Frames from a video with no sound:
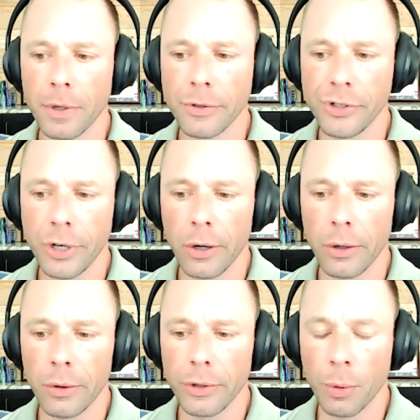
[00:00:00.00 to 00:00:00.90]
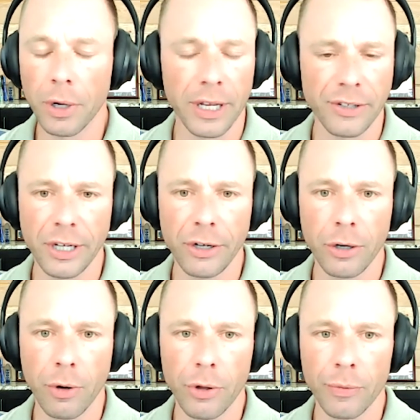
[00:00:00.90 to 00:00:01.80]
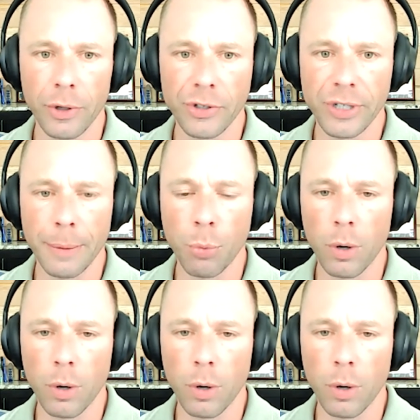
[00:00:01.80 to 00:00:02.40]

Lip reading: So we're going to continue to grow the real estate